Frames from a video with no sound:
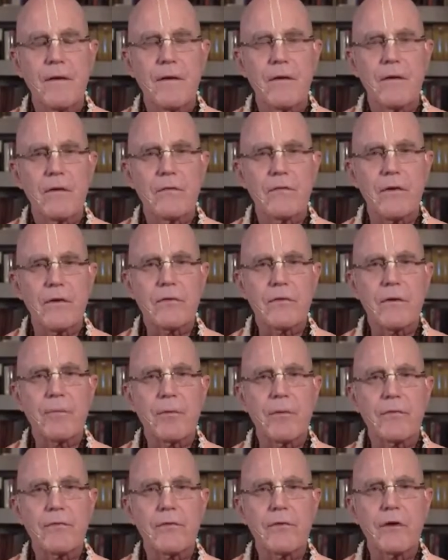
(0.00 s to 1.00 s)
Such a
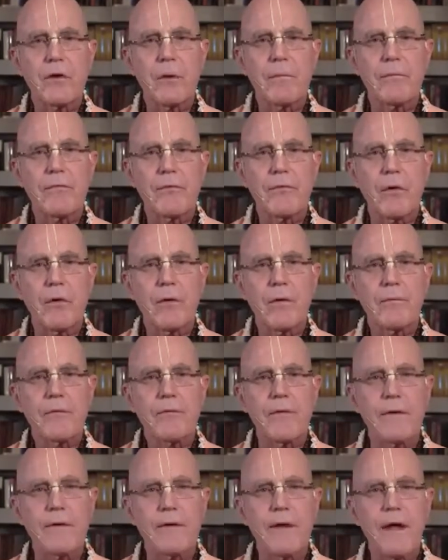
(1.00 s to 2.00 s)
person who observes
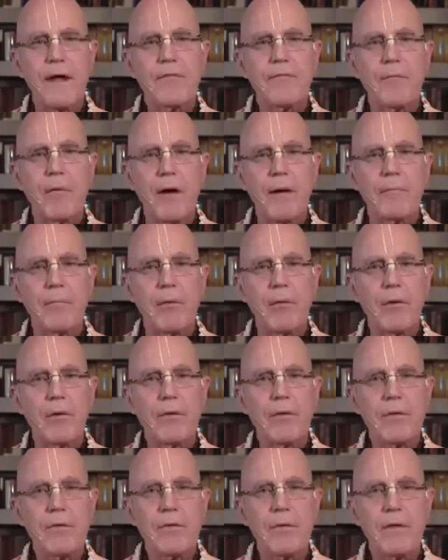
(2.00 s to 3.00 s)
the day of my
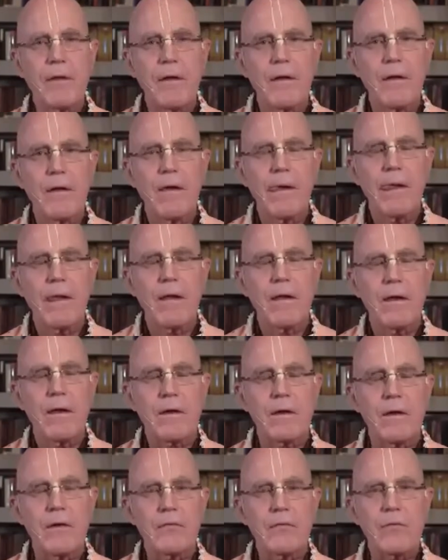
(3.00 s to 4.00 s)
birth
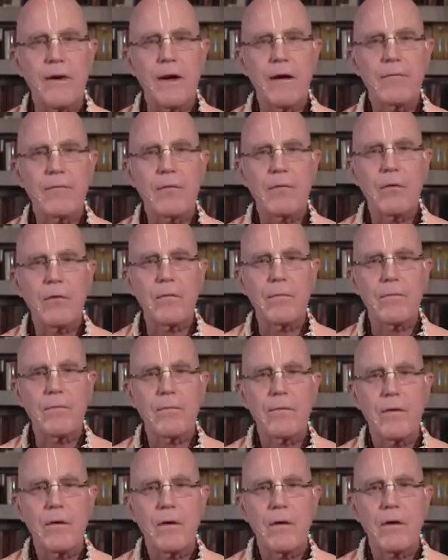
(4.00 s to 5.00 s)
can travel
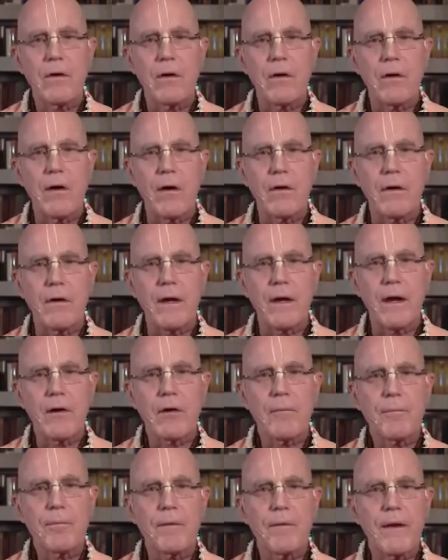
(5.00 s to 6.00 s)
on an
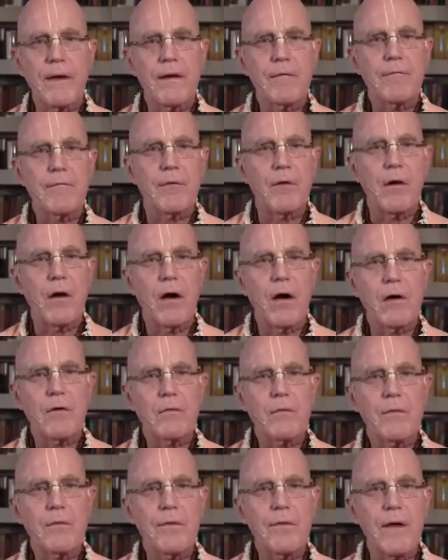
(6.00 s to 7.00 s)
airplane for
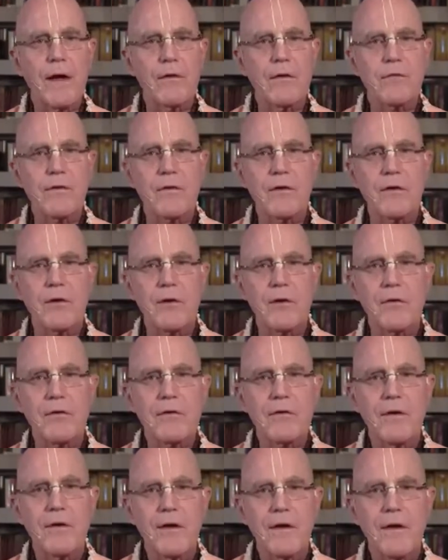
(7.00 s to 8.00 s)
100,000 years